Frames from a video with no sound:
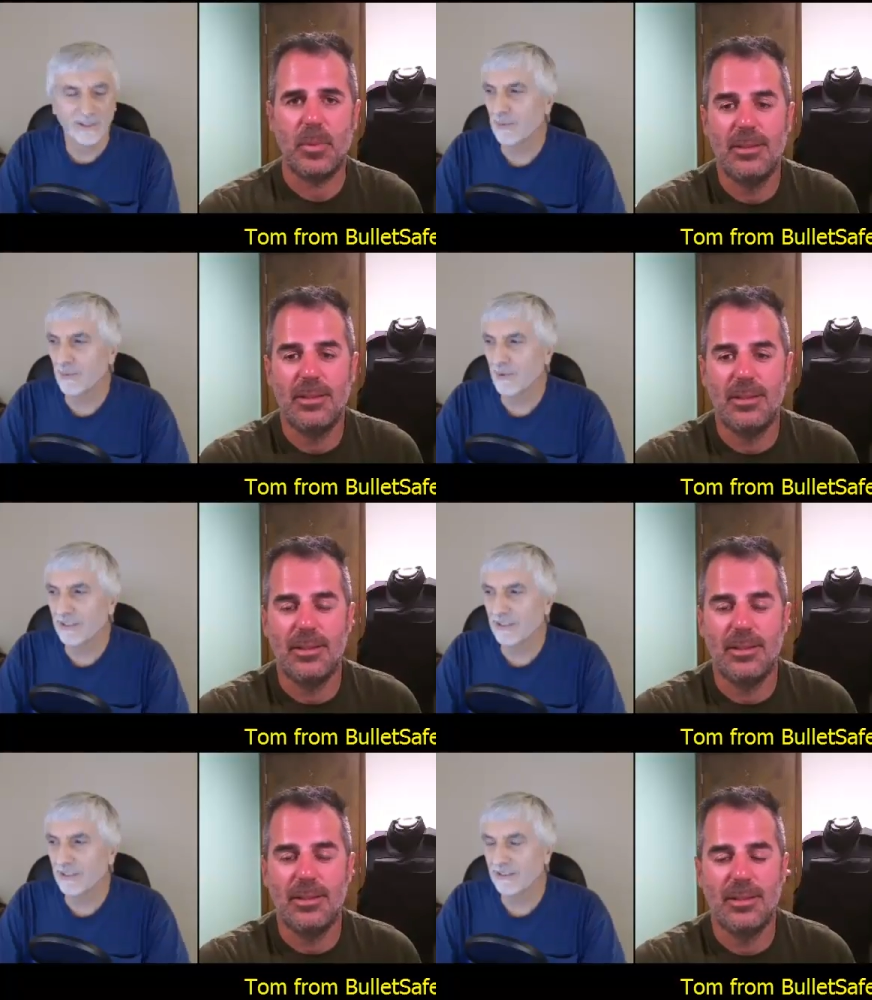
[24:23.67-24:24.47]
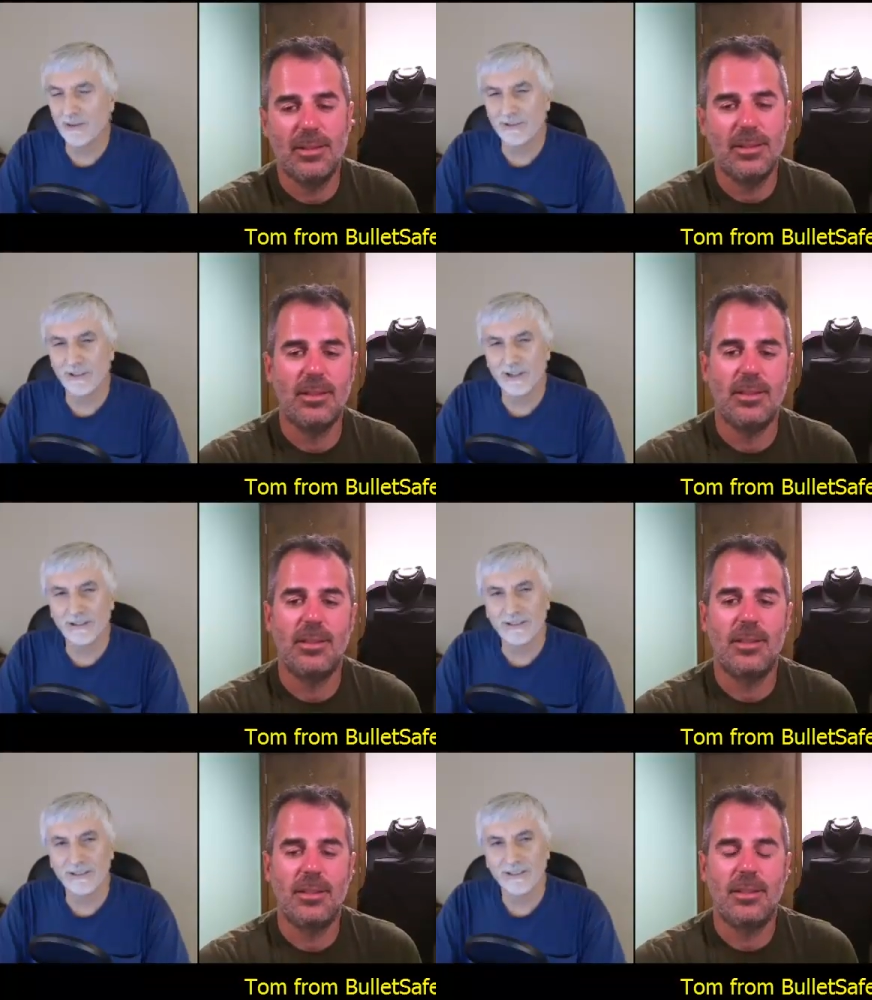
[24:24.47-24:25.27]
Speaker 1: Bring up a point, now,
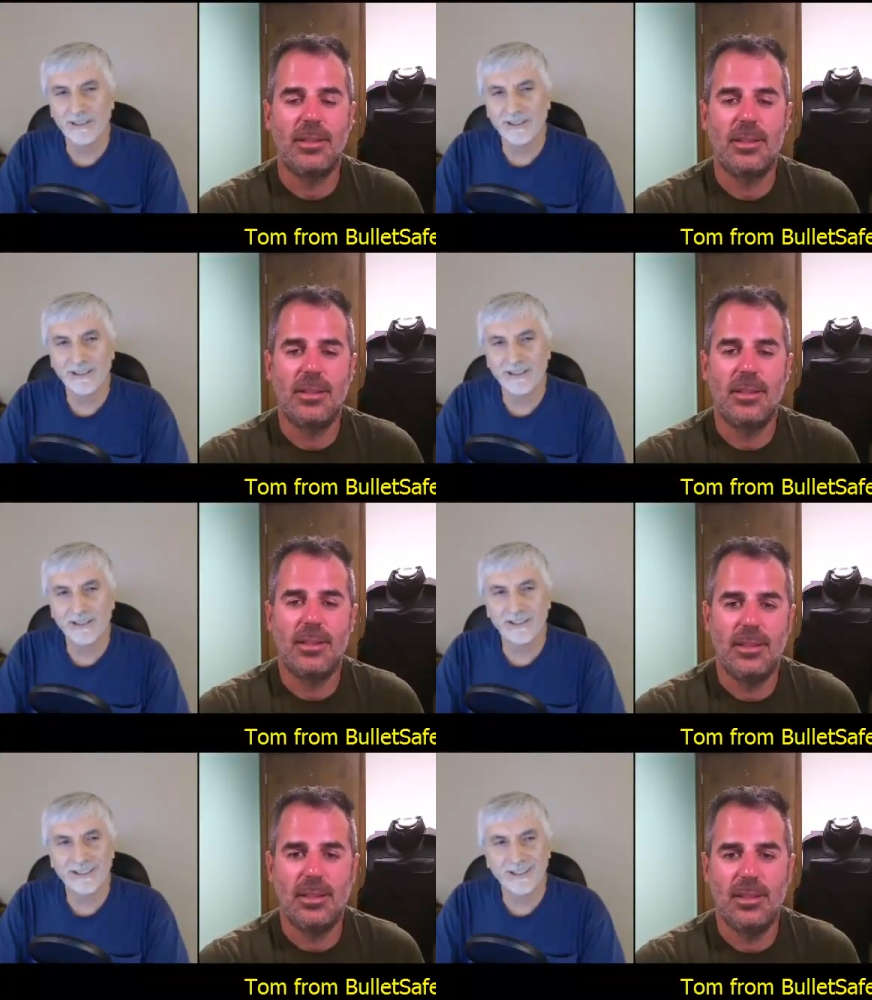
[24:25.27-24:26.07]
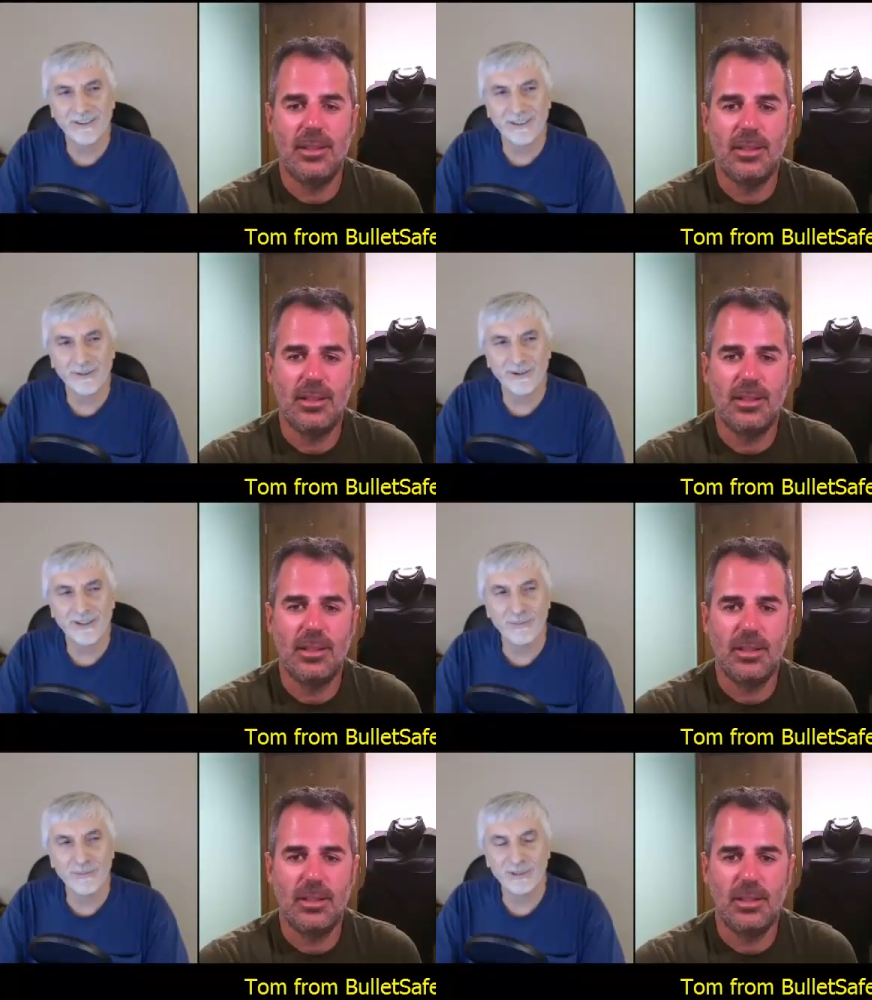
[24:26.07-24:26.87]
are, are, are the,
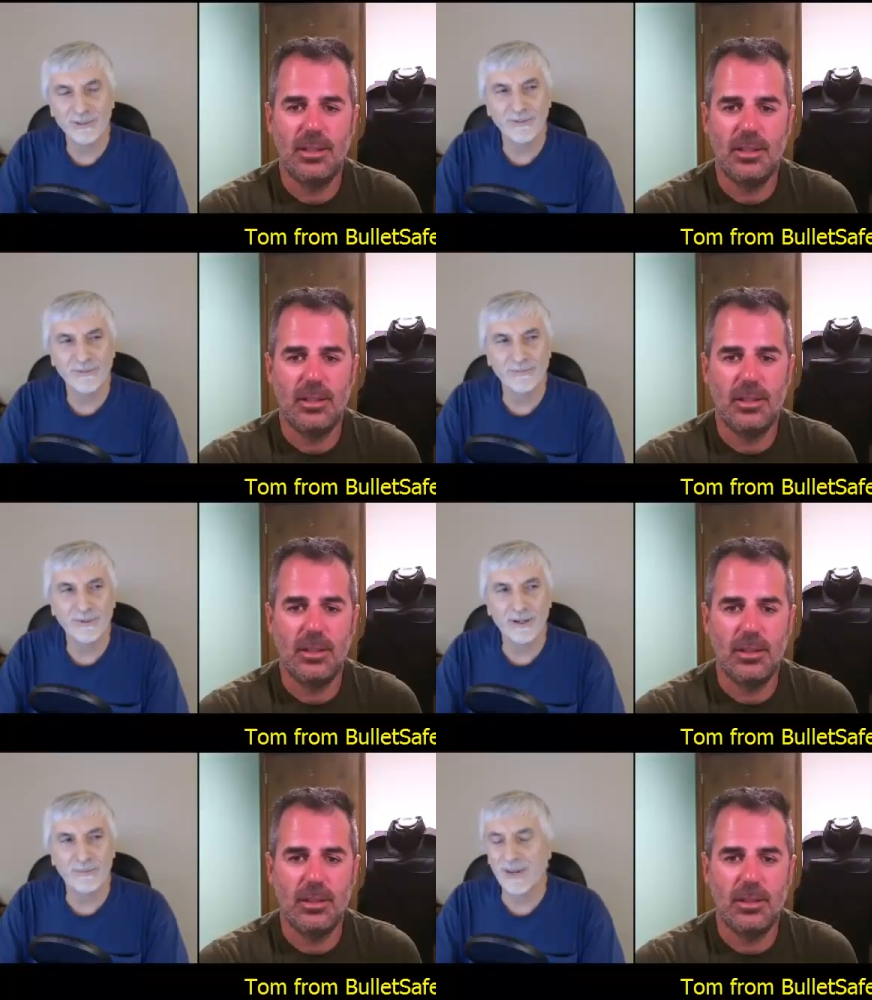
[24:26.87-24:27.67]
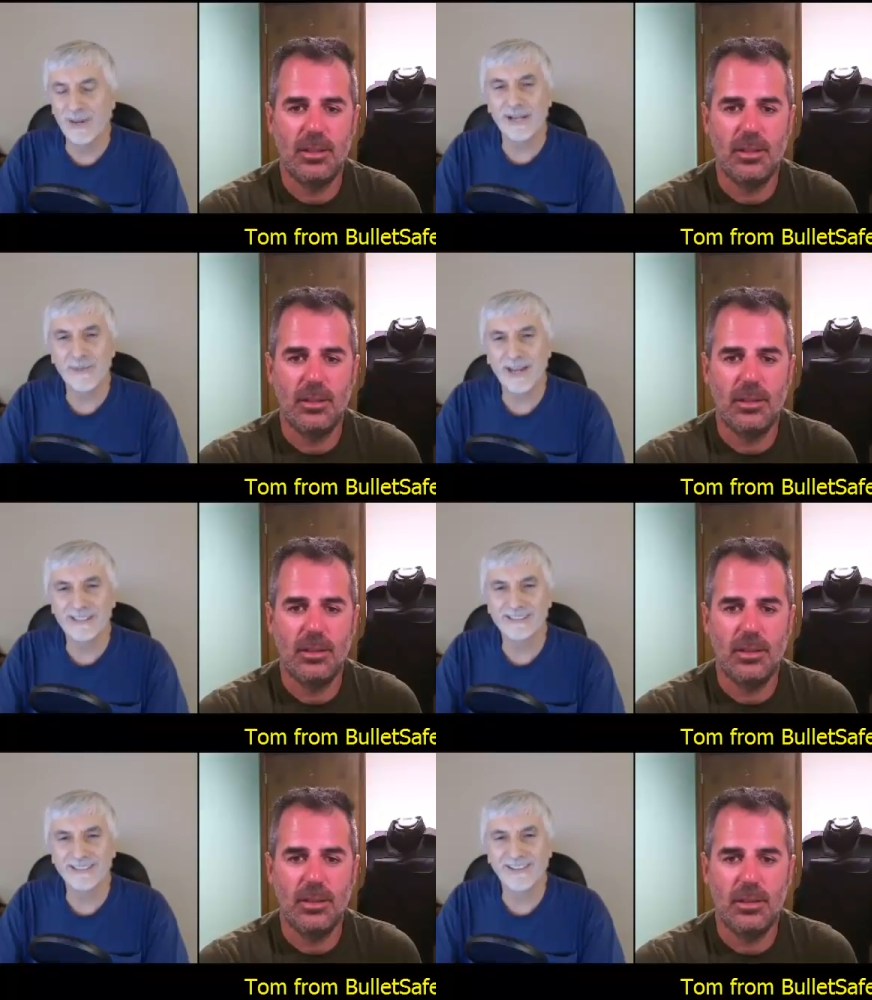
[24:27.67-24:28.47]
are the bulletproof uh,
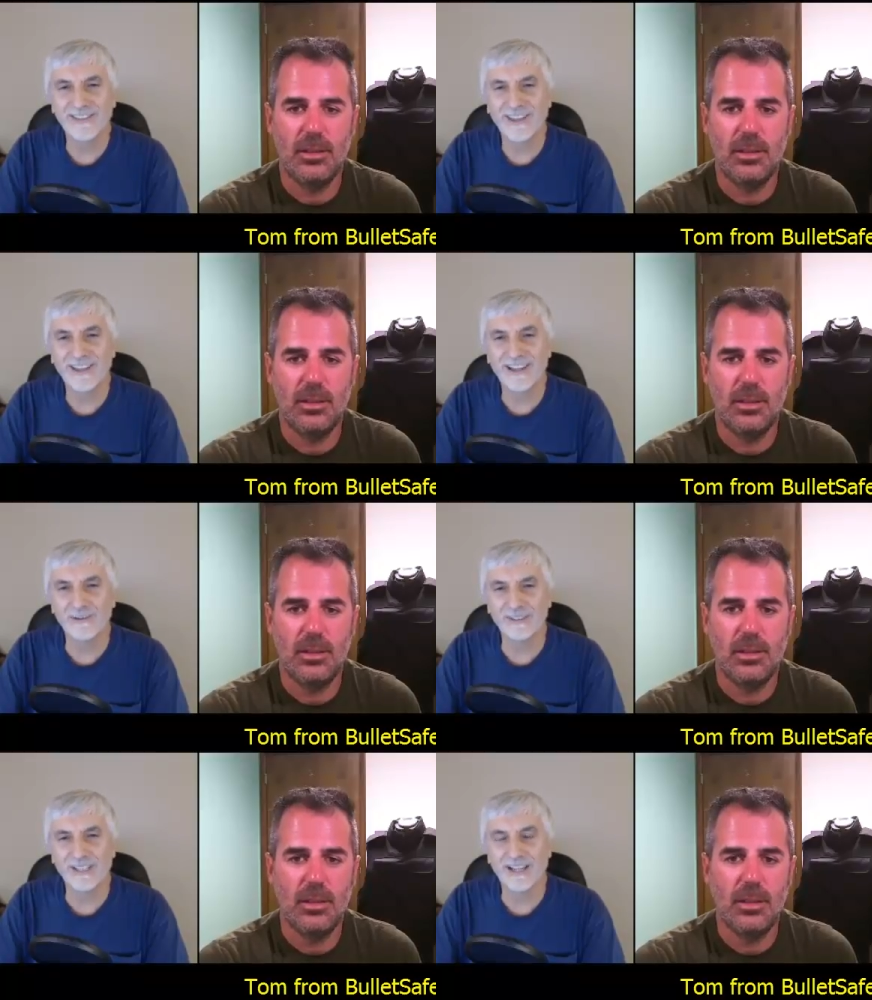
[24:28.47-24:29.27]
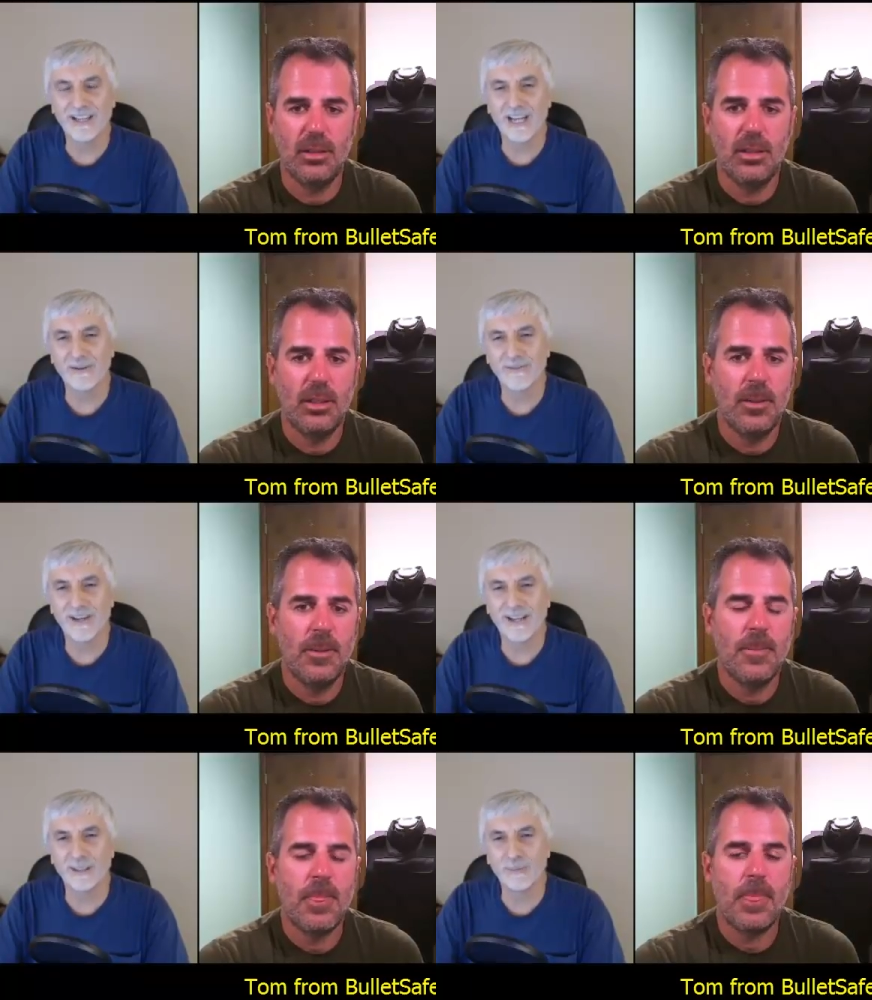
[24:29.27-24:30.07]
backpacks still a thing or was that kind of a
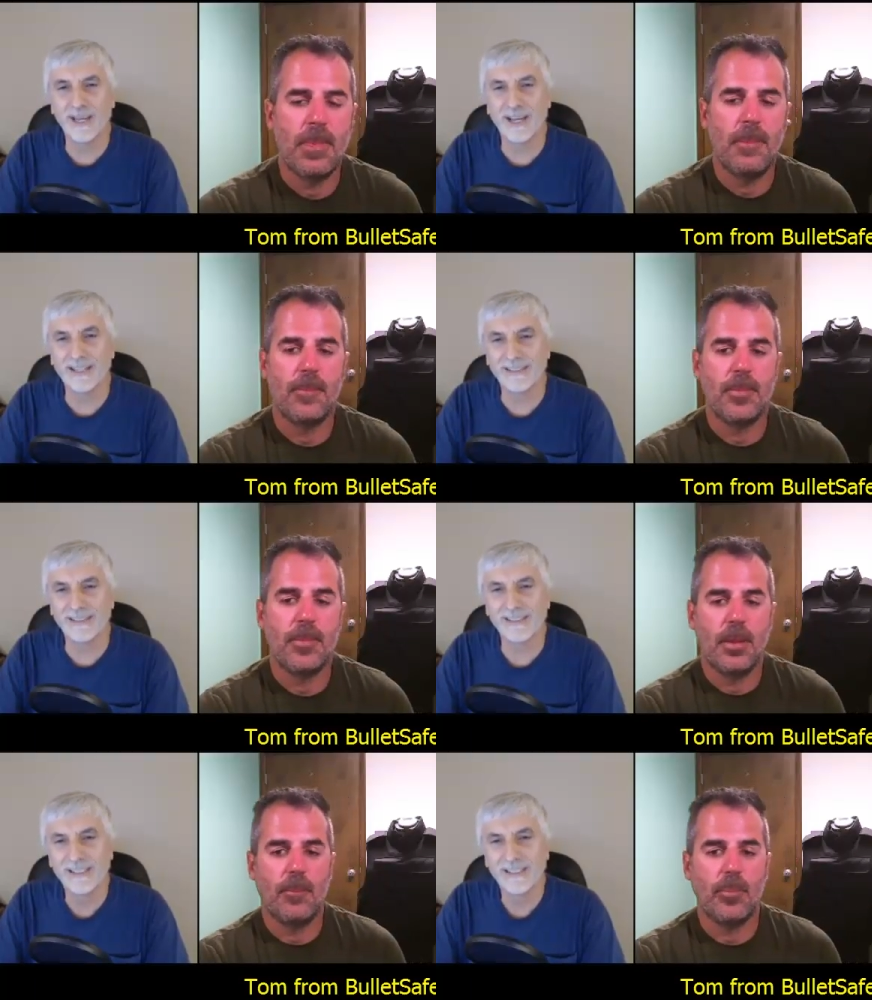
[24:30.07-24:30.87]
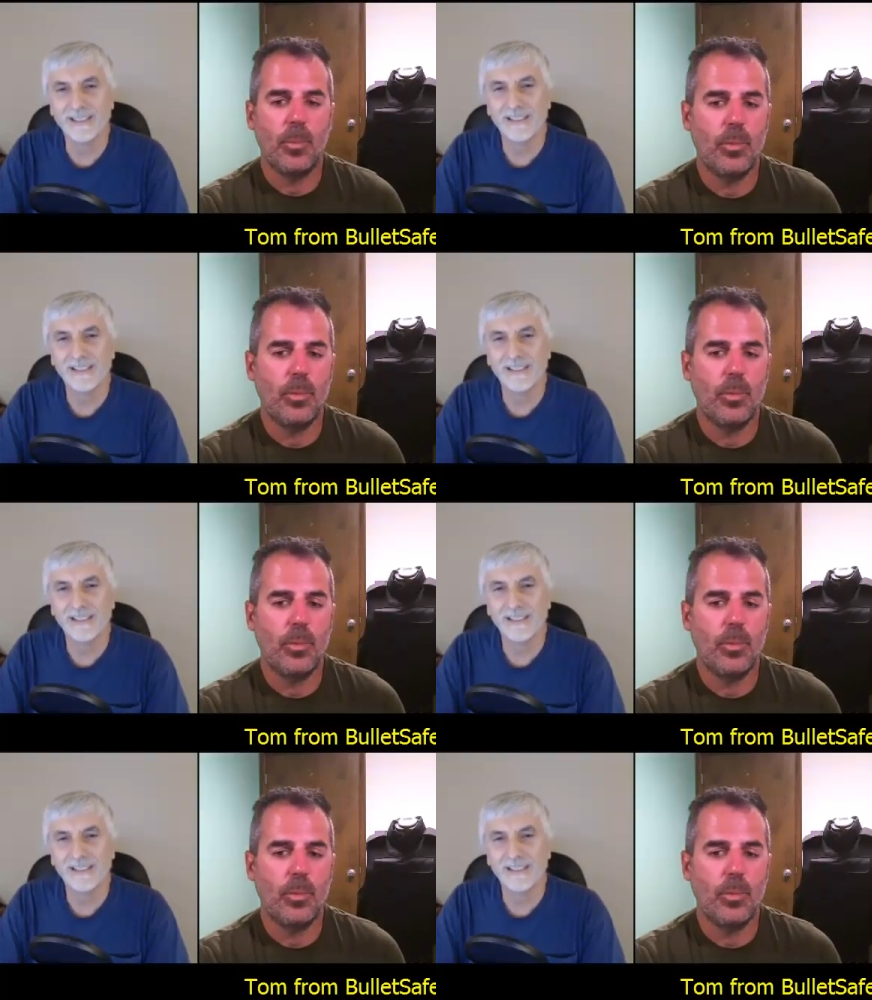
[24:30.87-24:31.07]
fad that passed?